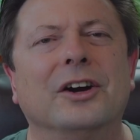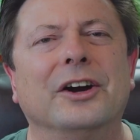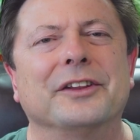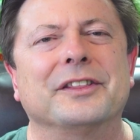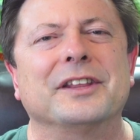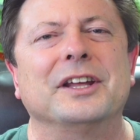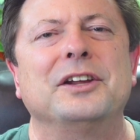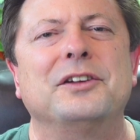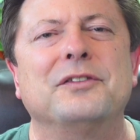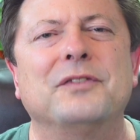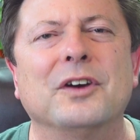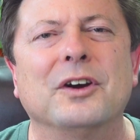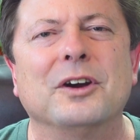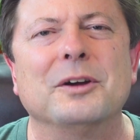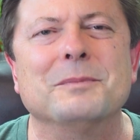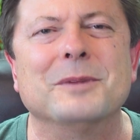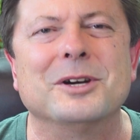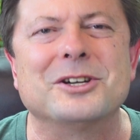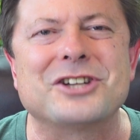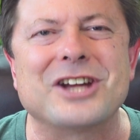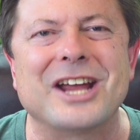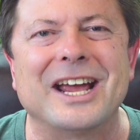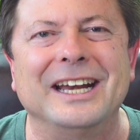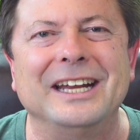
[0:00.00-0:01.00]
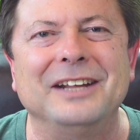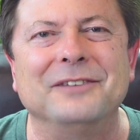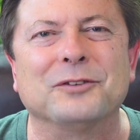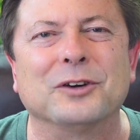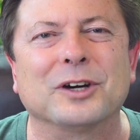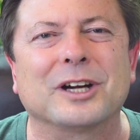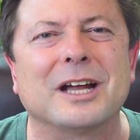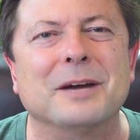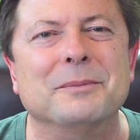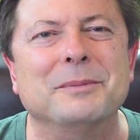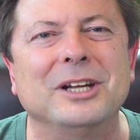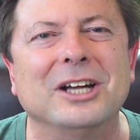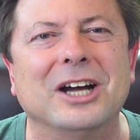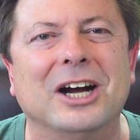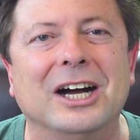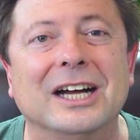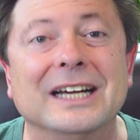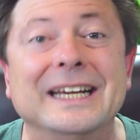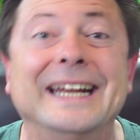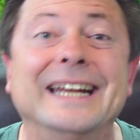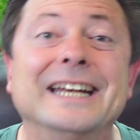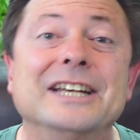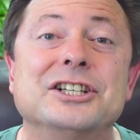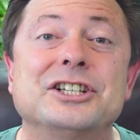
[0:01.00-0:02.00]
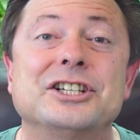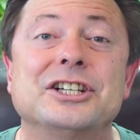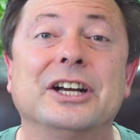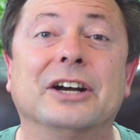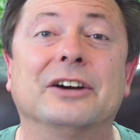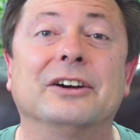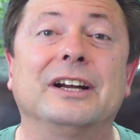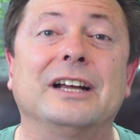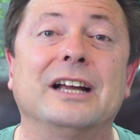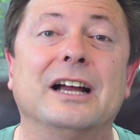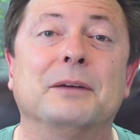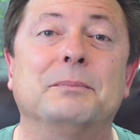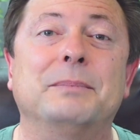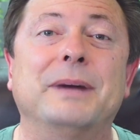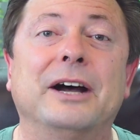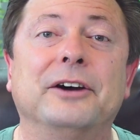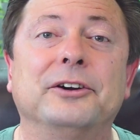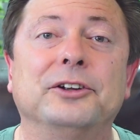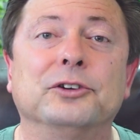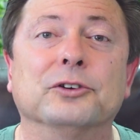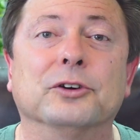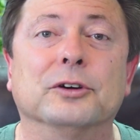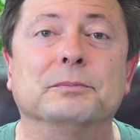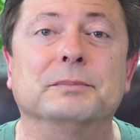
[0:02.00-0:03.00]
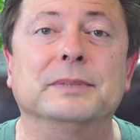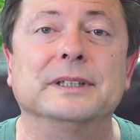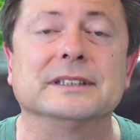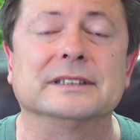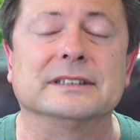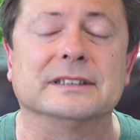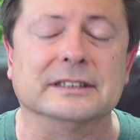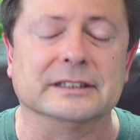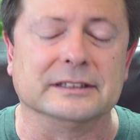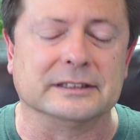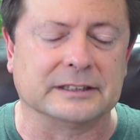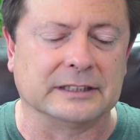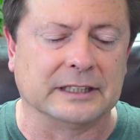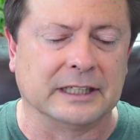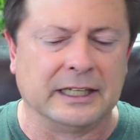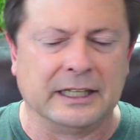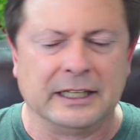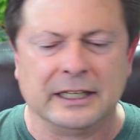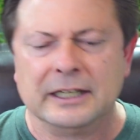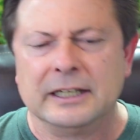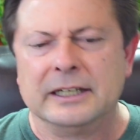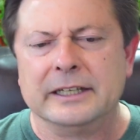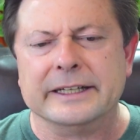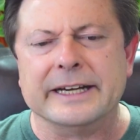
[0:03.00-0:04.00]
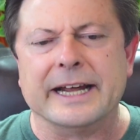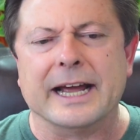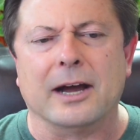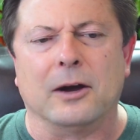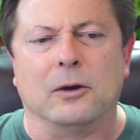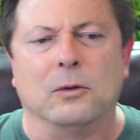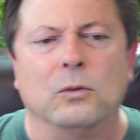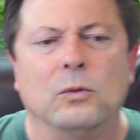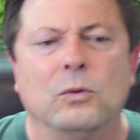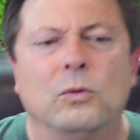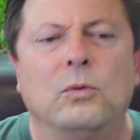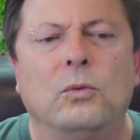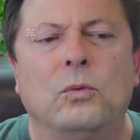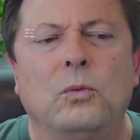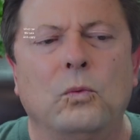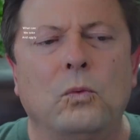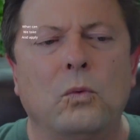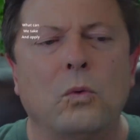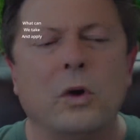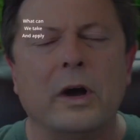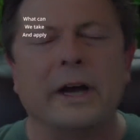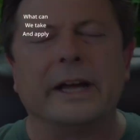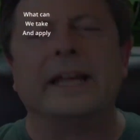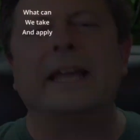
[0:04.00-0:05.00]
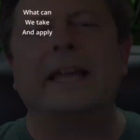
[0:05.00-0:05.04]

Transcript: right, thank you very much, Eddie, for coming on and sharing about your business. Now, what